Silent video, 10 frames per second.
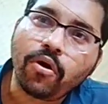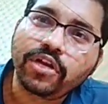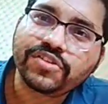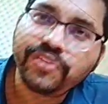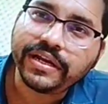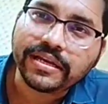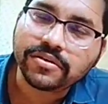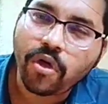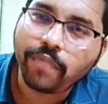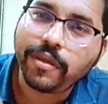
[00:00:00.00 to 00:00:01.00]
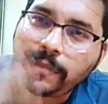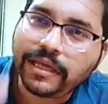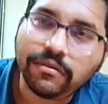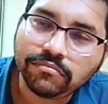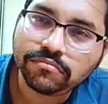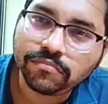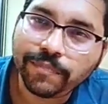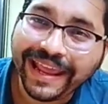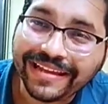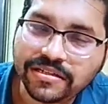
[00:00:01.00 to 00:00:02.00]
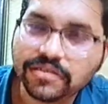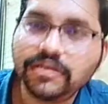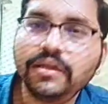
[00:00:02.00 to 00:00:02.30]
orchestrated or maybe played,